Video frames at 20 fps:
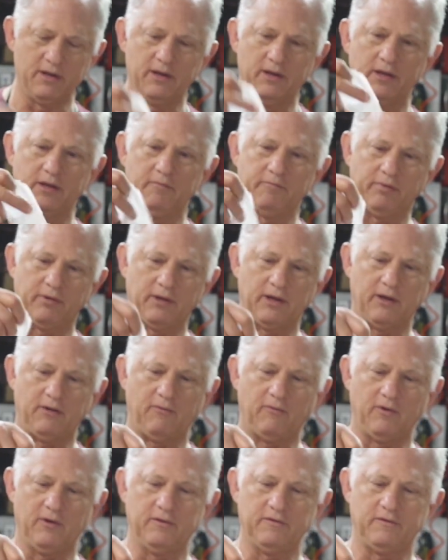you can pull out
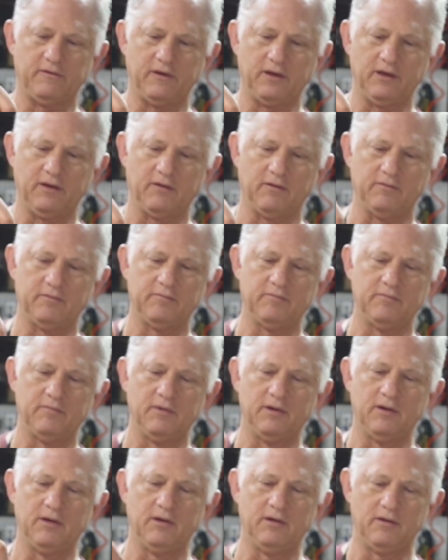one single
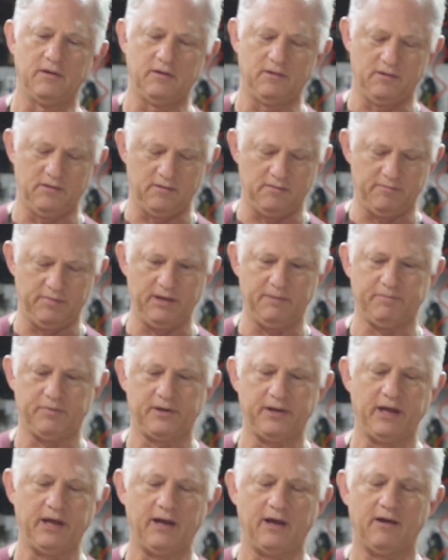paper
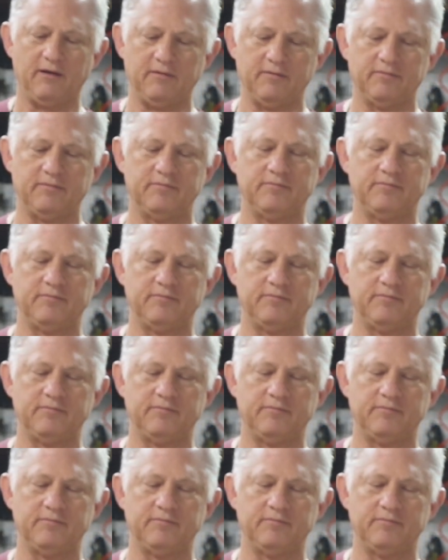towel.